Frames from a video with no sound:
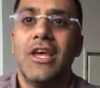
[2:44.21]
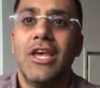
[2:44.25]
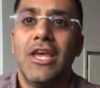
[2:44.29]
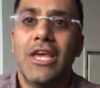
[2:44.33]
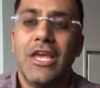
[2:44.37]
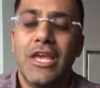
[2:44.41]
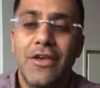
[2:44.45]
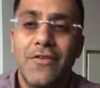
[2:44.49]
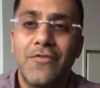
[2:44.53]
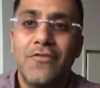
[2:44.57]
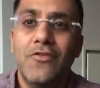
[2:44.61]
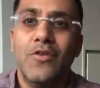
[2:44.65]

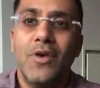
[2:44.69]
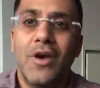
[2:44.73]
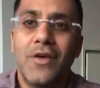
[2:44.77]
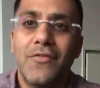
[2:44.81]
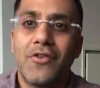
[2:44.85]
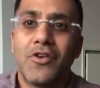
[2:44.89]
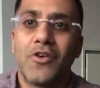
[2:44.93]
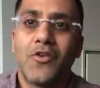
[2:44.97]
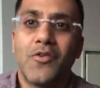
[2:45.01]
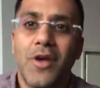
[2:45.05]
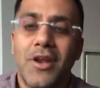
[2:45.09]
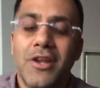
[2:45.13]
If you have a
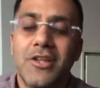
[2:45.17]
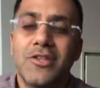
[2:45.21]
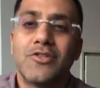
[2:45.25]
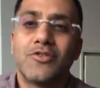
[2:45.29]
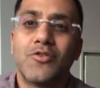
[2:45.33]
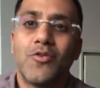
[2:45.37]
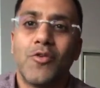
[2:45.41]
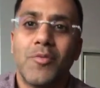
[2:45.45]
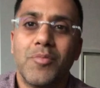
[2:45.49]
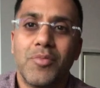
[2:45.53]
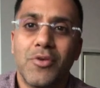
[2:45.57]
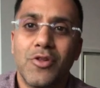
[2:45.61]
credit
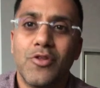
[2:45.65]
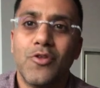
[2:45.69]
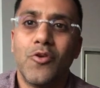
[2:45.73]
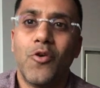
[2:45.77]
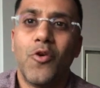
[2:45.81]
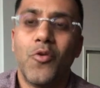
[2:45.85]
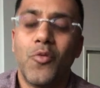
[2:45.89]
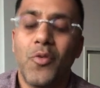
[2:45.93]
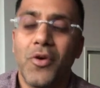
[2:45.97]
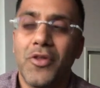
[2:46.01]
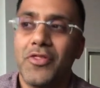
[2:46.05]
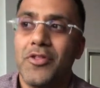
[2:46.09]
score below
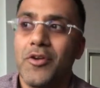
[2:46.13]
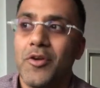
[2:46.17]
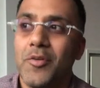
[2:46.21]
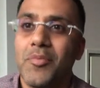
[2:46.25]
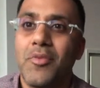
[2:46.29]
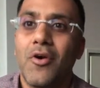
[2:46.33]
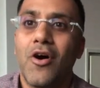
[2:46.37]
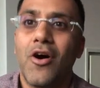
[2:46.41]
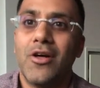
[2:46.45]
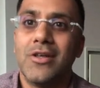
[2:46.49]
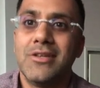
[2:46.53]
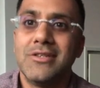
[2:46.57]
what their
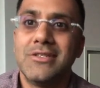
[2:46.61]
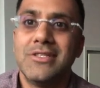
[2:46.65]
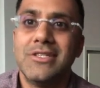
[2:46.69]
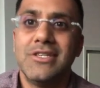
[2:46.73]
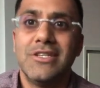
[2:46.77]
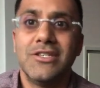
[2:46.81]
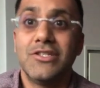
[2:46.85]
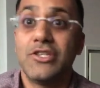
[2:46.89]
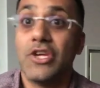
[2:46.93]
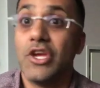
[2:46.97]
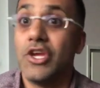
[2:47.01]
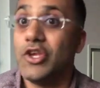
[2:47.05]
policy
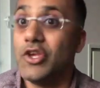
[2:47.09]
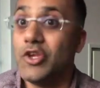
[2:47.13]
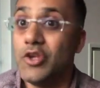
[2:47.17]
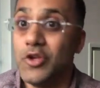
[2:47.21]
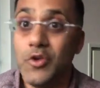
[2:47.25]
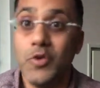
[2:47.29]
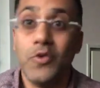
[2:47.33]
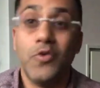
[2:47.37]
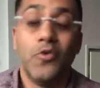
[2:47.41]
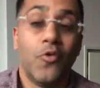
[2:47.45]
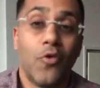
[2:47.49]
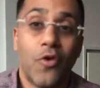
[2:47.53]
is,
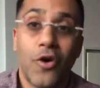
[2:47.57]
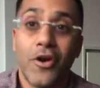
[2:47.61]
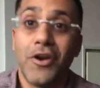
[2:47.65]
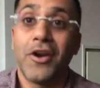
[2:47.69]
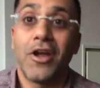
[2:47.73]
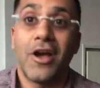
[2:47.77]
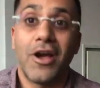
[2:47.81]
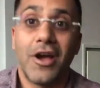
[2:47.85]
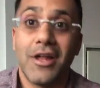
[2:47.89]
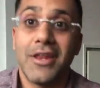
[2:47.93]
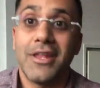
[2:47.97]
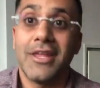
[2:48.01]
you are
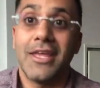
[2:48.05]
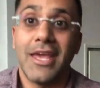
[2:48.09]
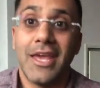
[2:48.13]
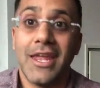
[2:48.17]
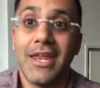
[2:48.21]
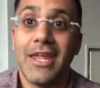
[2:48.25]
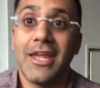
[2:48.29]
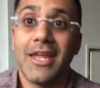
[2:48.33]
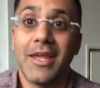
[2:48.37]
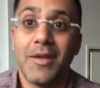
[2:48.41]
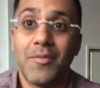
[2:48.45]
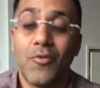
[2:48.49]
not
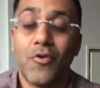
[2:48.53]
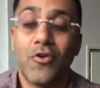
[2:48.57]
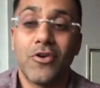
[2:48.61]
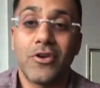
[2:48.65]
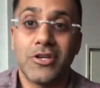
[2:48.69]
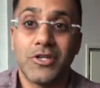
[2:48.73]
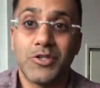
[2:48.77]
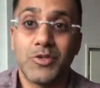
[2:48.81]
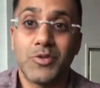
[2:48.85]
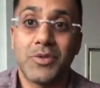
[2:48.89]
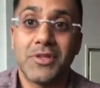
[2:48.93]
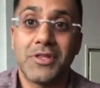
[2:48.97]
getting a
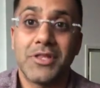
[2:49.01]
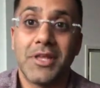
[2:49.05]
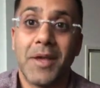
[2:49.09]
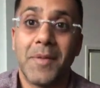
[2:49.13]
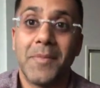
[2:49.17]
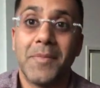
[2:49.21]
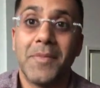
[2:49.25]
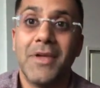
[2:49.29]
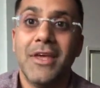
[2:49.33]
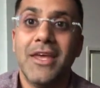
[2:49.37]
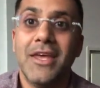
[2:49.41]
mortgage with them.